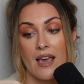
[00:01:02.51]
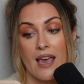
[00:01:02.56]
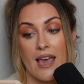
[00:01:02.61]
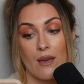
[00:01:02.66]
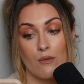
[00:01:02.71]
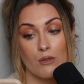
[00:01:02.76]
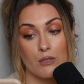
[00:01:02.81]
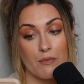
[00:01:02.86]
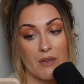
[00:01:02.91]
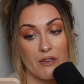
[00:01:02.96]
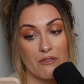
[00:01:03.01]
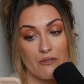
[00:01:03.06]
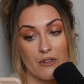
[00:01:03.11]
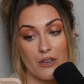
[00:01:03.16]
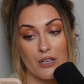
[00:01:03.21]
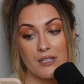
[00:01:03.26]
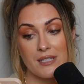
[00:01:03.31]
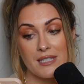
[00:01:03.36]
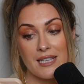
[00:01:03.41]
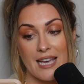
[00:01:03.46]
It was my
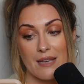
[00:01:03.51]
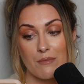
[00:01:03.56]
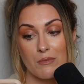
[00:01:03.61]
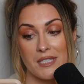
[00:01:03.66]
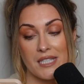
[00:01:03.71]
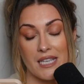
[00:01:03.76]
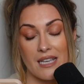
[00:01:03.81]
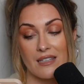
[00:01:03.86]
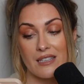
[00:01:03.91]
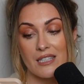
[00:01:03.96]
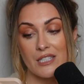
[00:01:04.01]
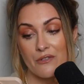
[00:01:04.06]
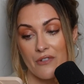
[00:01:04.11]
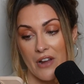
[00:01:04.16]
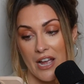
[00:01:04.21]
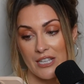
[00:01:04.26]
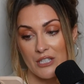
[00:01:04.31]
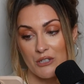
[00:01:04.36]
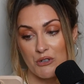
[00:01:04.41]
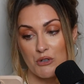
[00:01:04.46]
first time seeing his
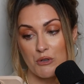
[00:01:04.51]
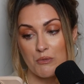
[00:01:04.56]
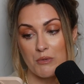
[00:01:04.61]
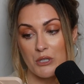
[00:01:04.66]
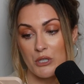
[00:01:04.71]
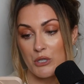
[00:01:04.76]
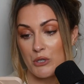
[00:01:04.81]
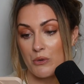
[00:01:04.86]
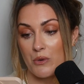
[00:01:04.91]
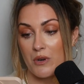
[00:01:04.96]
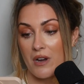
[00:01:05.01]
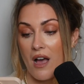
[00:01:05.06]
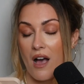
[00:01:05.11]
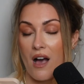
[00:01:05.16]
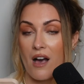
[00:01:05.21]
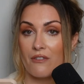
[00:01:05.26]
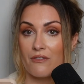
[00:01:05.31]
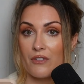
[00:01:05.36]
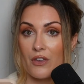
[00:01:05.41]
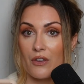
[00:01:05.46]
friend group in
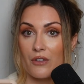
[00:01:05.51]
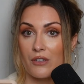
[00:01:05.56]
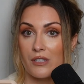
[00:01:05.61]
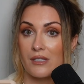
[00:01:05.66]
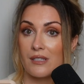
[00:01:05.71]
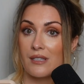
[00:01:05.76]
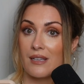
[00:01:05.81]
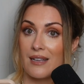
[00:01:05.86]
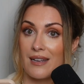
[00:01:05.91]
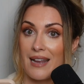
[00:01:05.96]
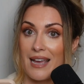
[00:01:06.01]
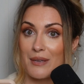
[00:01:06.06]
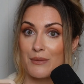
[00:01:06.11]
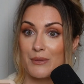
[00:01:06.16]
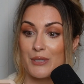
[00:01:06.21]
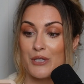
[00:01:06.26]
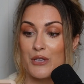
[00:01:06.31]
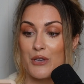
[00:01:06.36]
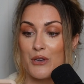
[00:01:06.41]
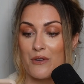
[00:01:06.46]
2.5 years, and I
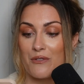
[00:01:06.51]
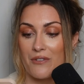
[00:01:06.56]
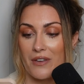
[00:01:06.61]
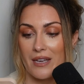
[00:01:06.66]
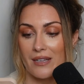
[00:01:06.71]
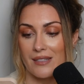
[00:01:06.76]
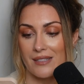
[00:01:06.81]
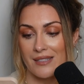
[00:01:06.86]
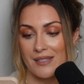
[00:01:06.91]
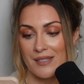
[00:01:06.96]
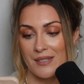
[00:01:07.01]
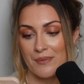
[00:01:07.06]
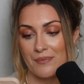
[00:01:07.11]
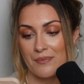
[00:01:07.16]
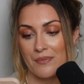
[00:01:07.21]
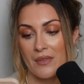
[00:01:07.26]
was nervous.